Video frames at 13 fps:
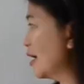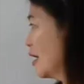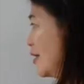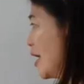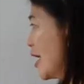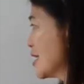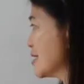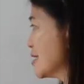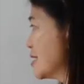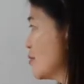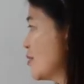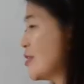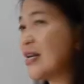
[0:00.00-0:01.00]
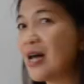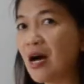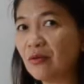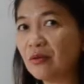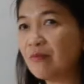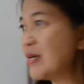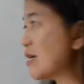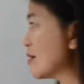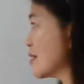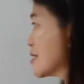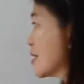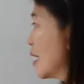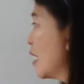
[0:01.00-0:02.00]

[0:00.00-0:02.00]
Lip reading: The S is with a noun because